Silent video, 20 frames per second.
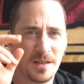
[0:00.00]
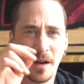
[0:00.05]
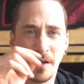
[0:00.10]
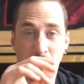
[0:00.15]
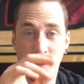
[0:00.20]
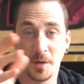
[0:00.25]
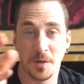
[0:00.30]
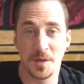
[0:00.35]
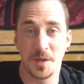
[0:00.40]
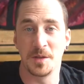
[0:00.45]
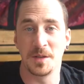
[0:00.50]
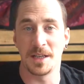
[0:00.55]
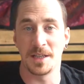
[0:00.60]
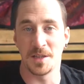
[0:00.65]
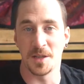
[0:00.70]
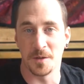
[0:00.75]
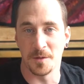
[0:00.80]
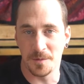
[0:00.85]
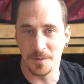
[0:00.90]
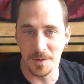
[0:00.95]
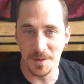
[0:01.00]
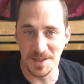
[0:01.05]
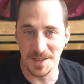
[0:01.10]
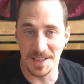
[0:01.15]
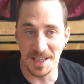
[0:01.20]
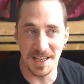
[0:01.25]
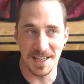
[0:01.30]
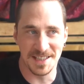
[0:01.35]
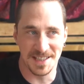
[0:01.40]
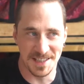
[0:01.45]
got 2 days off and
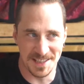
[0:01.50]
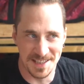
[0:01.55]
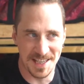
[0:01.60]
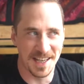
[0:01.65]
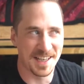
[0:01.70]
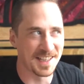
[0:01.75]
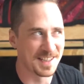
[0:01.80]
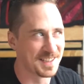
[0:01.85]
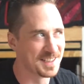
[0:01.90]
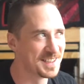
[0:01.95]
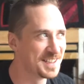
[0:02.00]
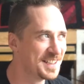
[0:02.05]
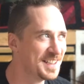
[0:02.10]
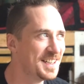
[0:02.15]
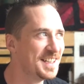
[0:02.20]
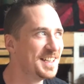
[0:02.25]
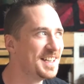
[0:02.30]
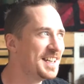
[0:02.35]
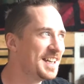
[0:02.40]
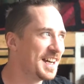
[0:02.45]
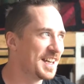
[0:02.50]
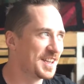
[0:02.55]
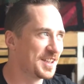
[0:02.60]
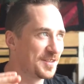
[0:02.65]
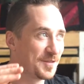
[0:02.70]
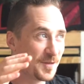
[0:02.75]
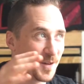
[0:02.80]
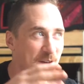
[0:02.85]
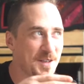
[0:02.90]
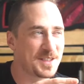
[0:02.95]
today is the second, and the
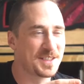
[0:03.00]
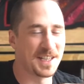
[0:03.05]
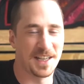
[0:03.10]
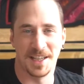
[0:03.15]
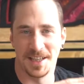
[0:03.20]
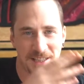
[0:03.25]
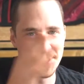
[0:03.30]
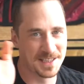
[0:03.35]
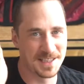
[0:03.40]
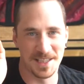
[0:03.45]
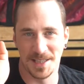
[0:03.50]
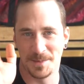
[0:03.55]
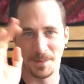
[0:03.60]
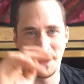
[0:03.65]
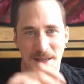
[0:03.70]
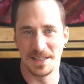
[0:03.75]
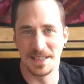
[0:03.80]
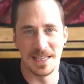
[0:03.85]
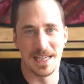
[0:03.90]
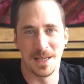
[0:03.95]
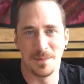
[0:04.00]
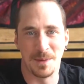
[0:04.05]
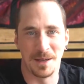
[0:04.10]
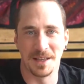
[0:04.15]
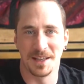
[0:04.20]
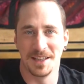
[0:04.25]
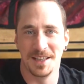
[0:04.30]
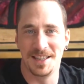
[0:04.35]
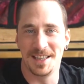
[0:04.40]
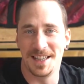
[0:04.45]
first day I just spent sleeping
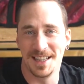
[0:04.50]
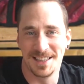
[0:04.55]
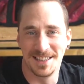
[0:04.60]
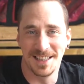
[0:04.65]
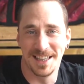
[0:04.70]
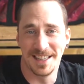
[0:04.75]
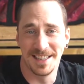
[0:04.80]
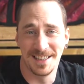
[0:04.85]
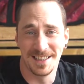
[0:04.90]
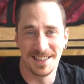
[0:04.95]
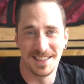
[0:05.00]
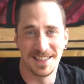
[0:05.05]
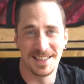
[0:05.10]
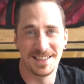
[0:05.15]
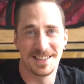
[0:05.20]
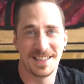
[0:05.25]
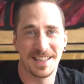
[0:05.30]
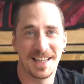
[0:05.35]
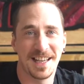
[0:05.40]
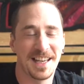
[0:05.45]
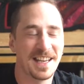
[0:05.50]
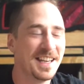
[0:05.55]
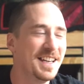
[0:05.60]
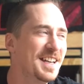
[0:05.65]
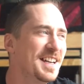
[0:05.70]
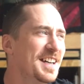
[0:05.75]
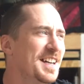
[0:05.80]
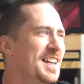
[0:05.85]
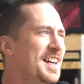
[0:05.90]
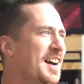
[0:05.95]
and then today
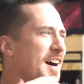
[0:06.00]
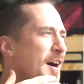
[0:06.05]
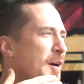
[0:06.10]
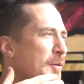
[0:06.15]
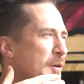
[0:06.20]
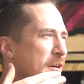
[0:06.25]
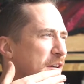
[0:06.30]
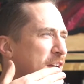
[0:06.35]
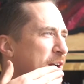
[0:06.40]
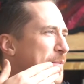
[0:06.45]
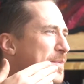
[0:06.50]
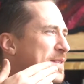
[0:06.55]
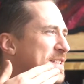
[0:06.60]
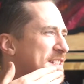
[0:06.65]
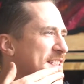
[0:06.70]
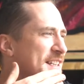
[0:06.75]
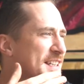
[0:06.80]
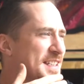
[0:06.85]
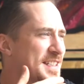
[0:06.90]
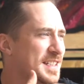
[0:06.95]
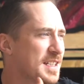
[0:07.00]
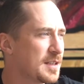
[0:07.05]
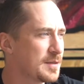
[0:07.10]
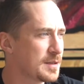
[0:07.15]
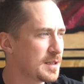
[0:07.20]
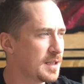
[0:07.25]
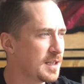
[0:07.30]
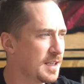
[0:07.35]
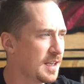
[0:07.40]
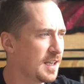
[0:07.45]
I woke up at 6 and I was
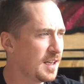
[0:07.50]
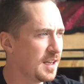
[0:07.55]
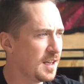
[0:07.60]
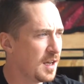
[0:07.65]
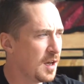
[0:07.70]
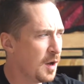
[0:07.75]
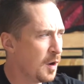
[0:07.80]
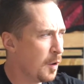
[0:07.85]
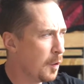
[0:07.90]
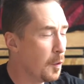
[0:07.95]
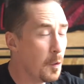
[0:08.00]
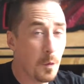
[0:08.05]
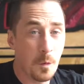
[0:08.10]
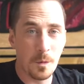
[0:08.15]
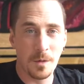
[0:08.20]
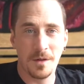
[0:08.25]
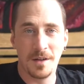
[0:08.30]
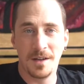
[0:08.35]
like, oh,